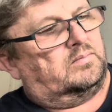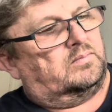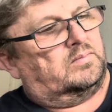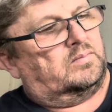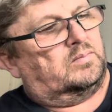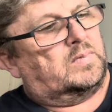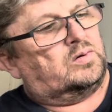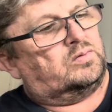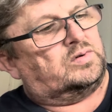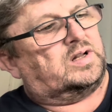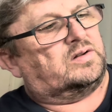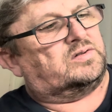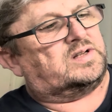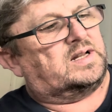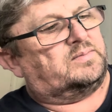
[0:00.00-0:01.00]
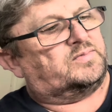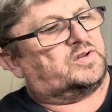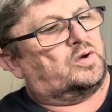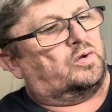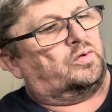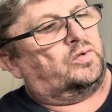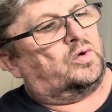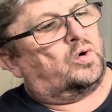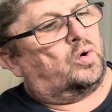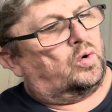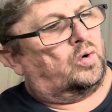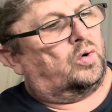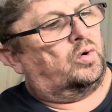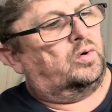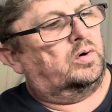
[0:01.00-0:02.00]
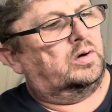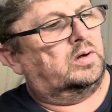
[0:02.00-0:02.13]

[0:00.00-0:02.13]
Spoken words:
mould those lumps on, or